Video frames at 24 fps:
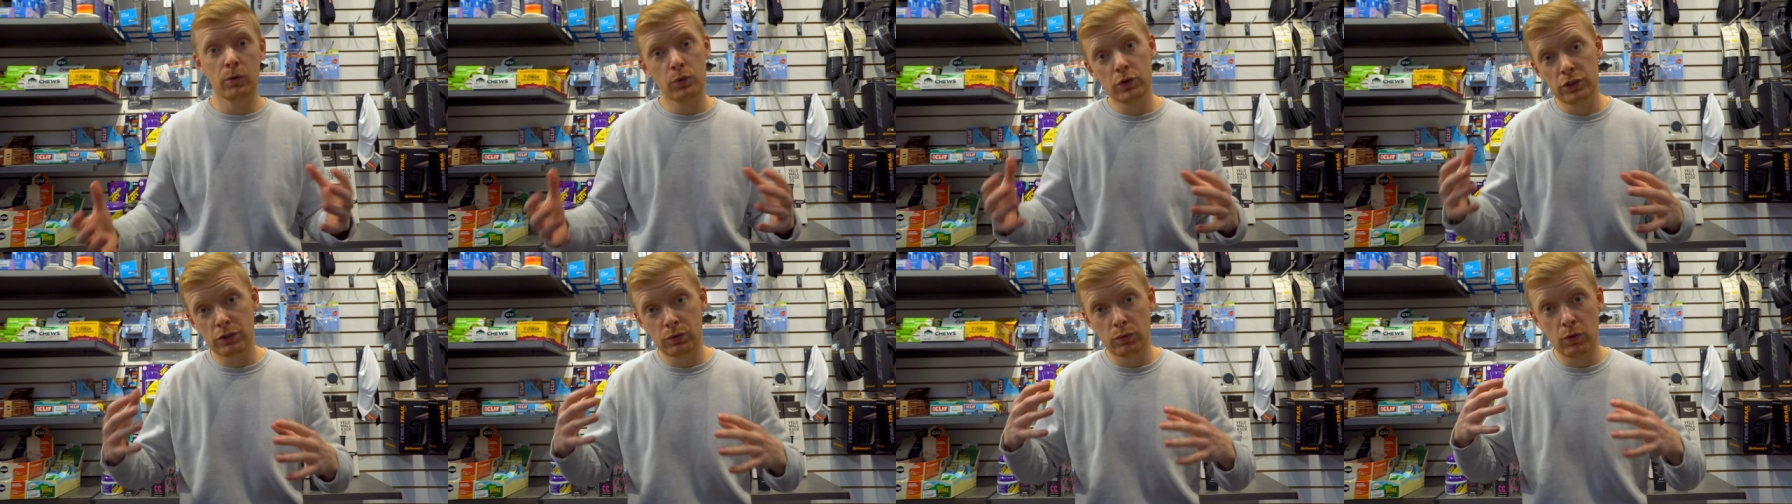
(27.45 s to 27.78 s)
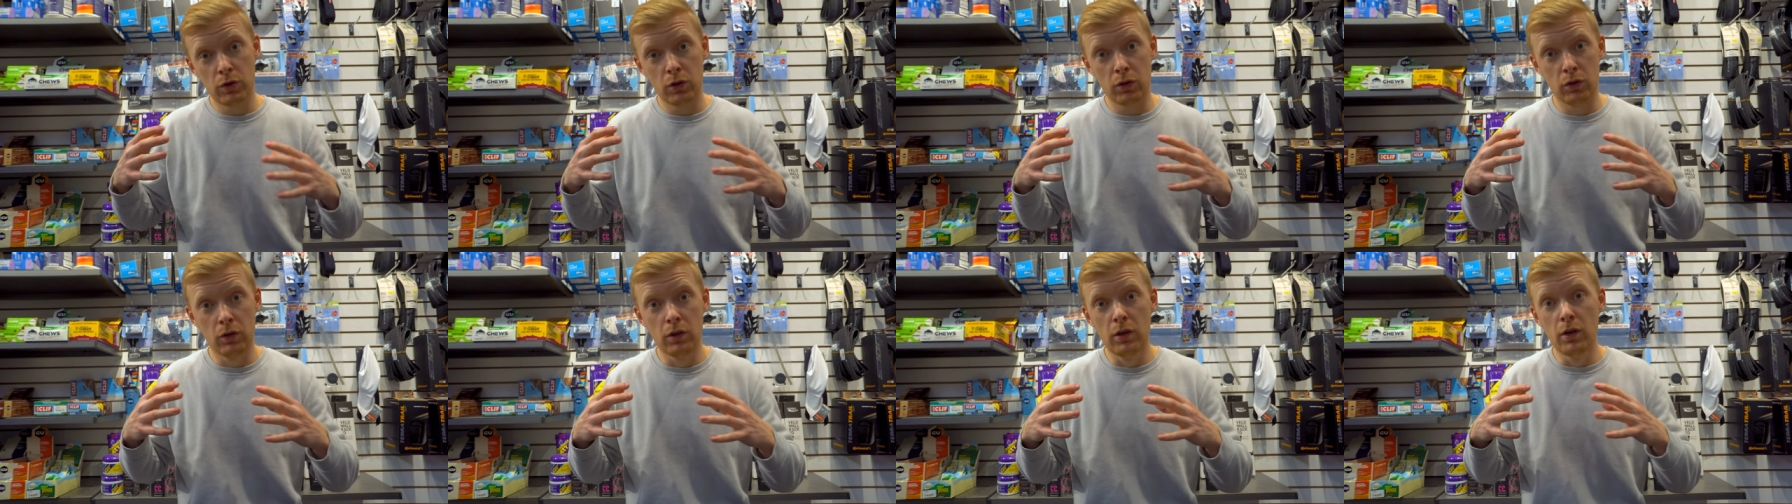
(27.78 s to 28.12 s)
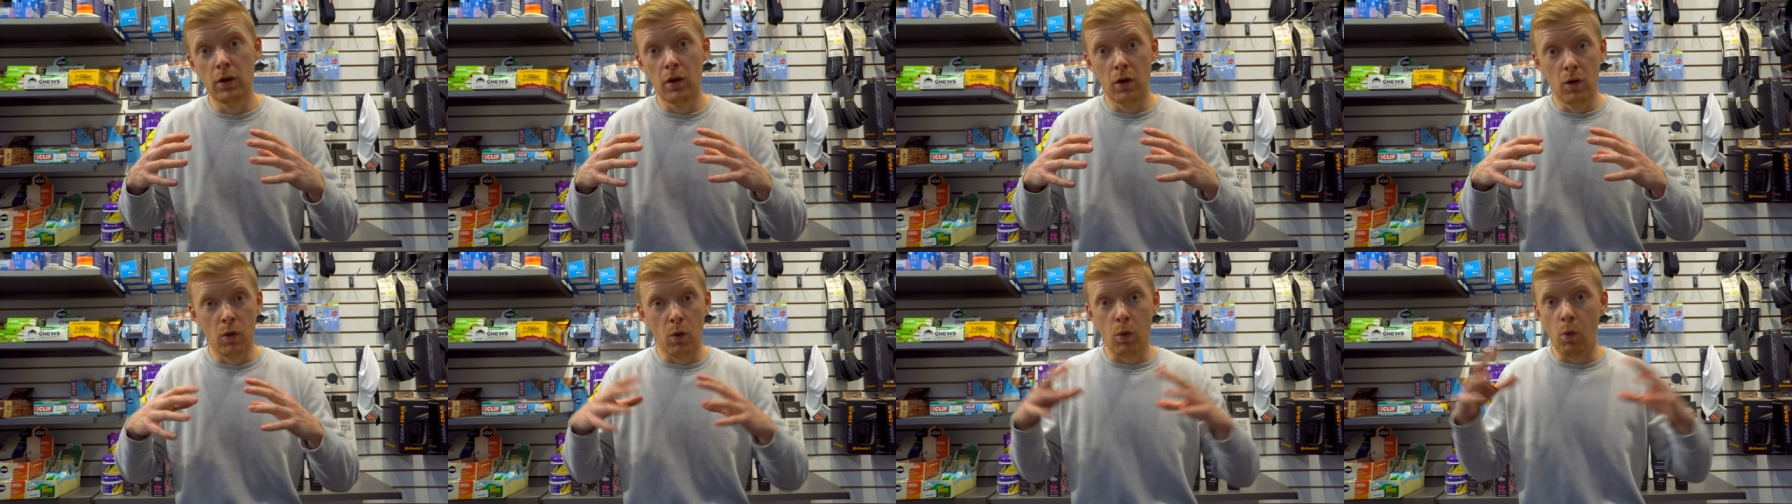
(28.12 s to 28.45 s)
which will
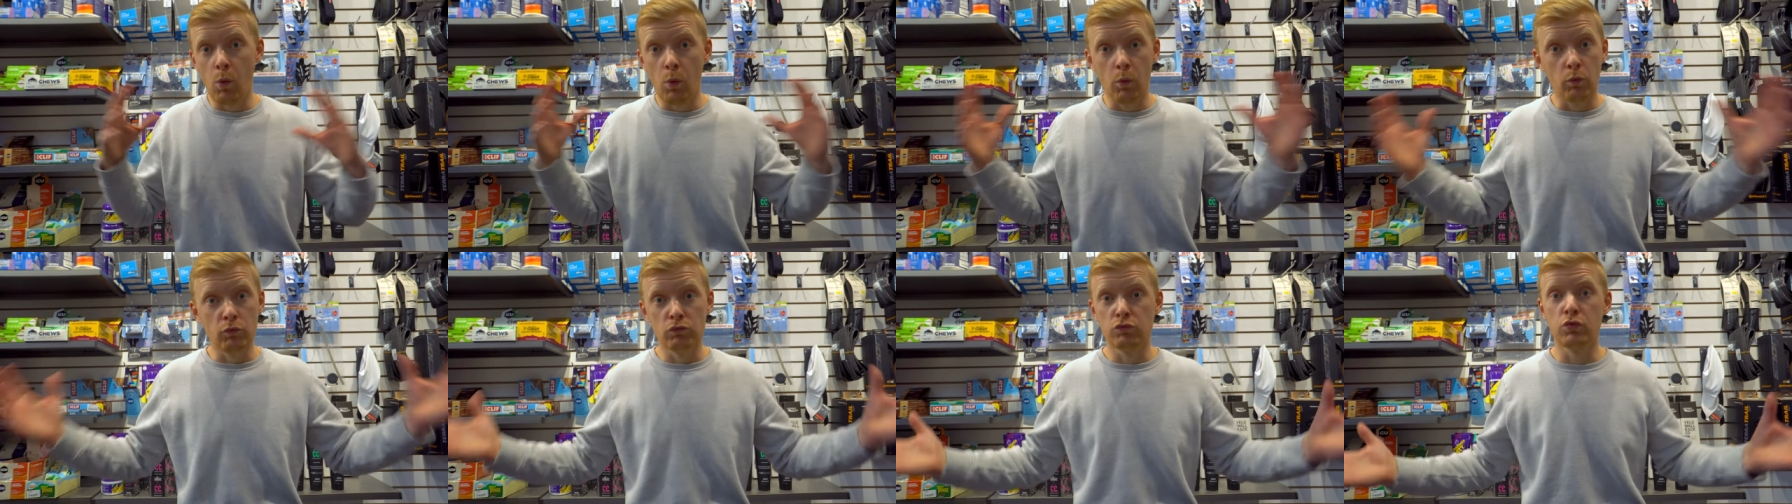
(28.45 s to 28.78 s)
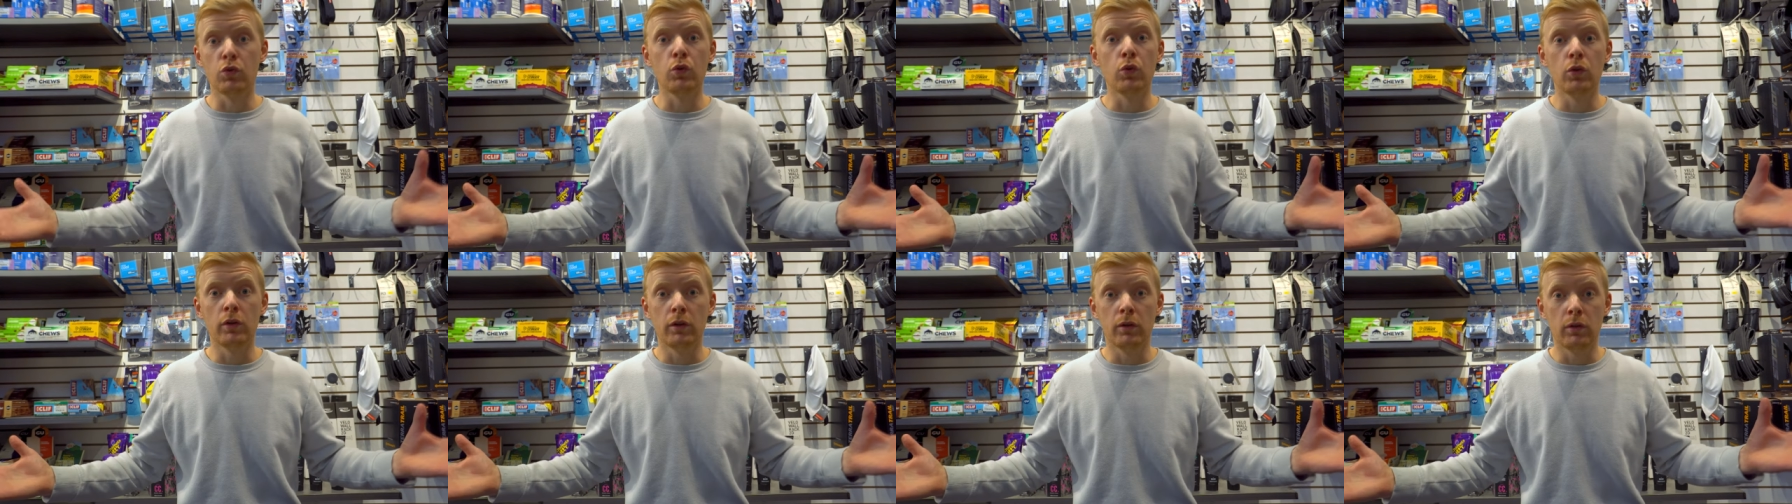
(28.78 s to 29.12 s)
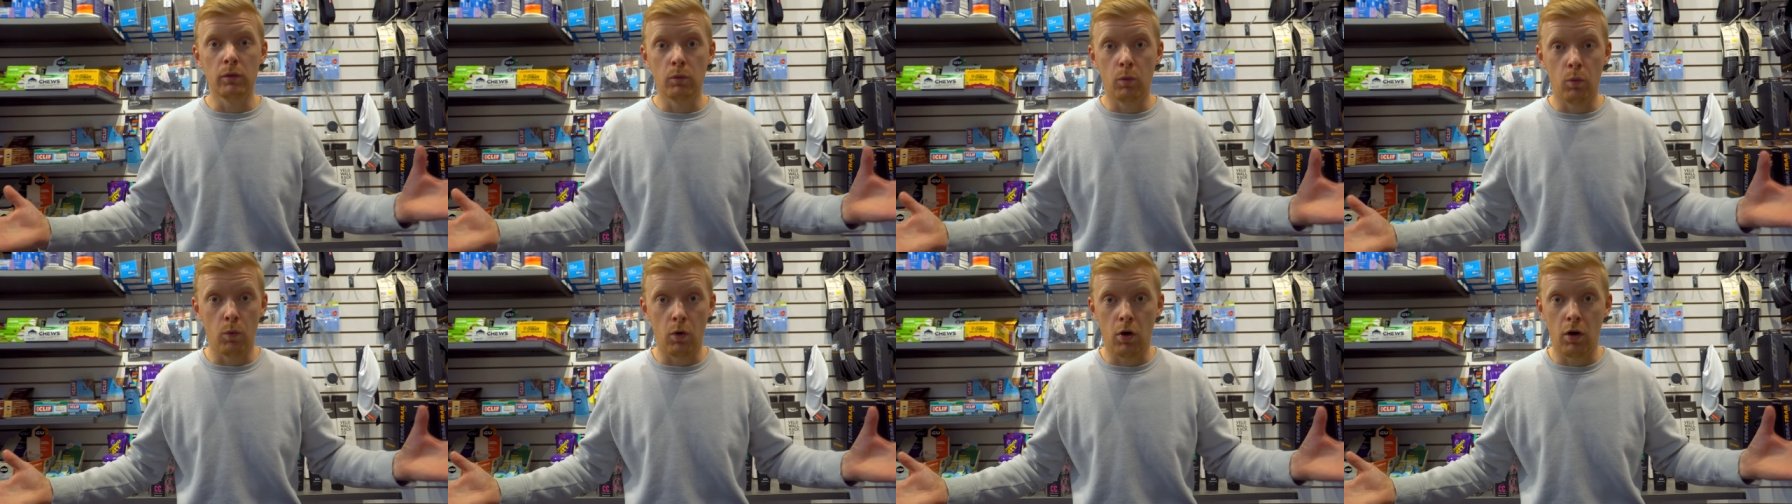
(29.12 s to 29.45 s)
rule
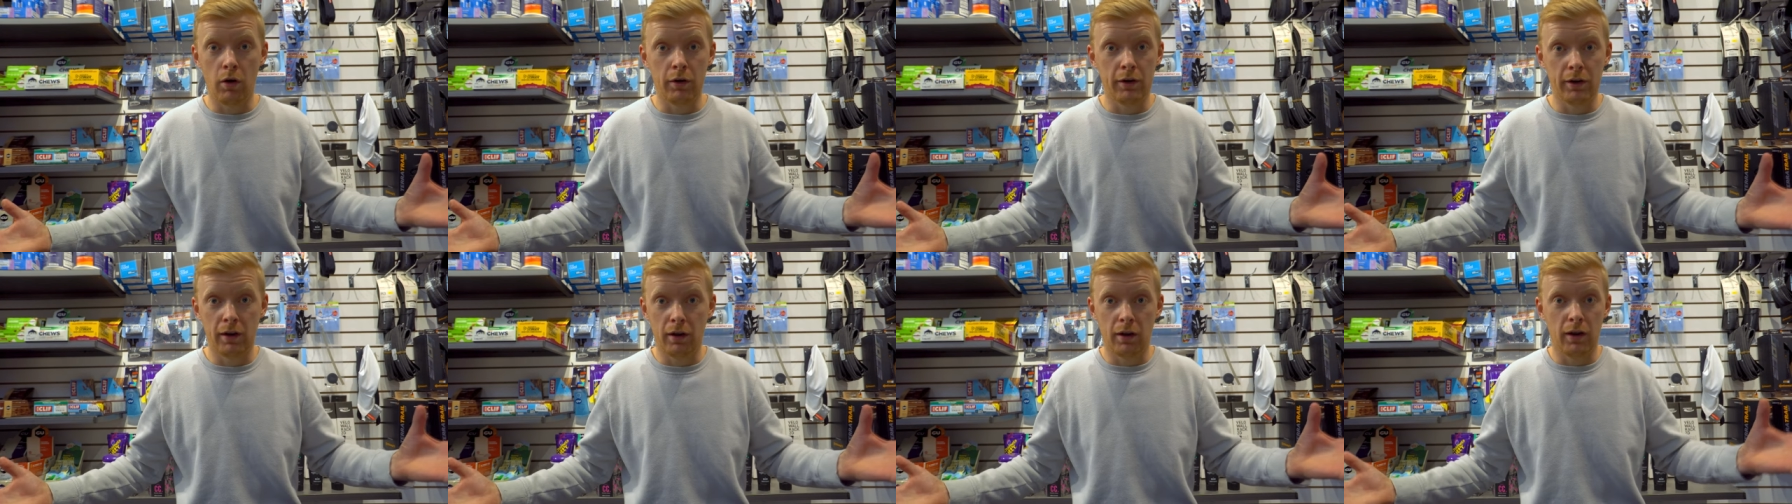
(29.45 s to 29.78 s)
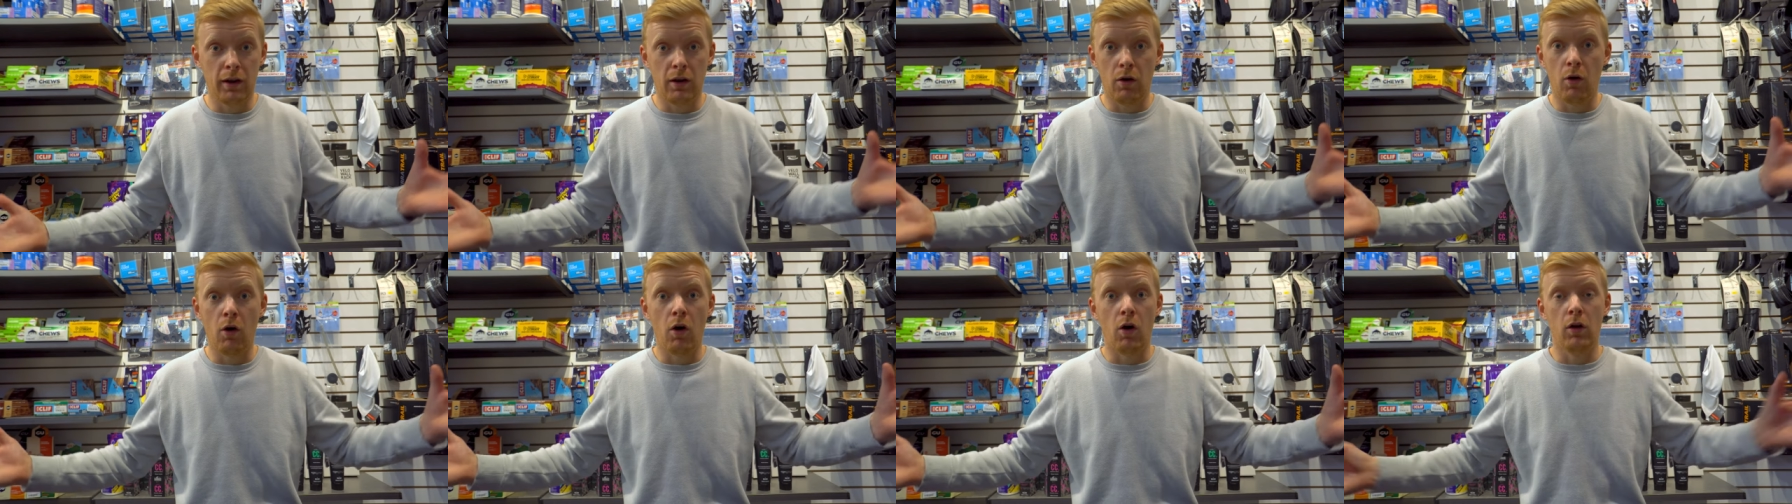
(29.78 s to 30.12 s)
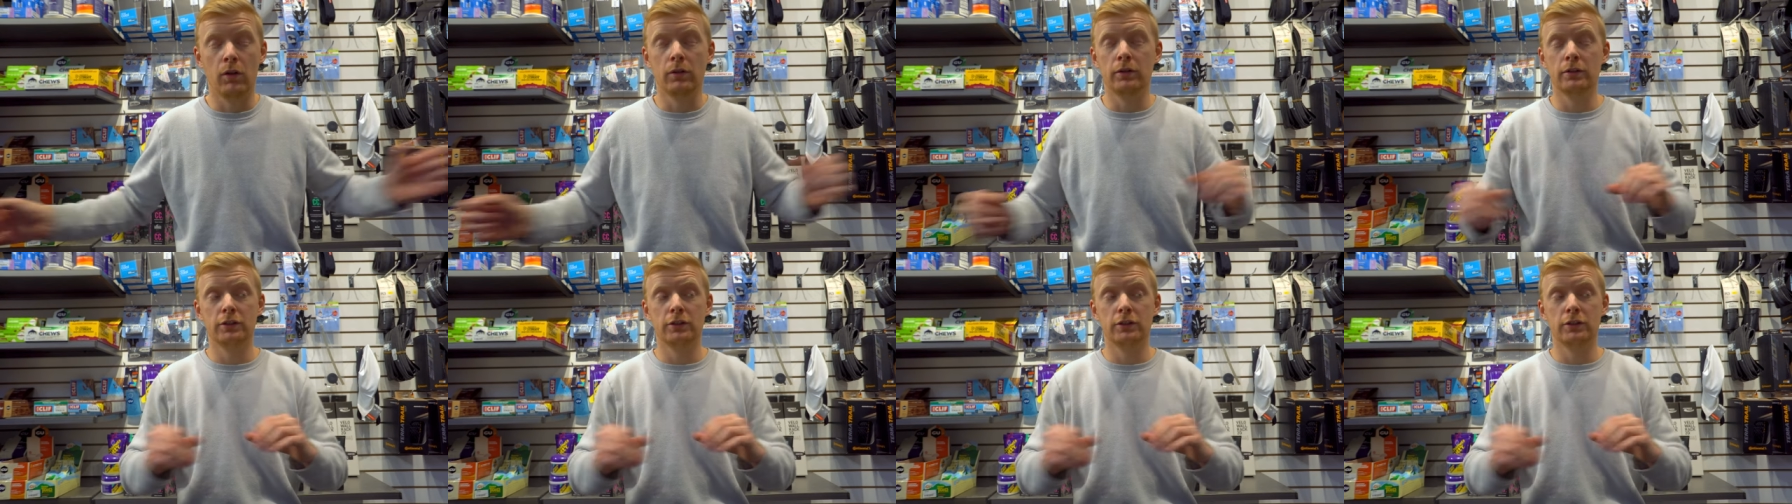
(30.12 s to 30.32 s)
one and all.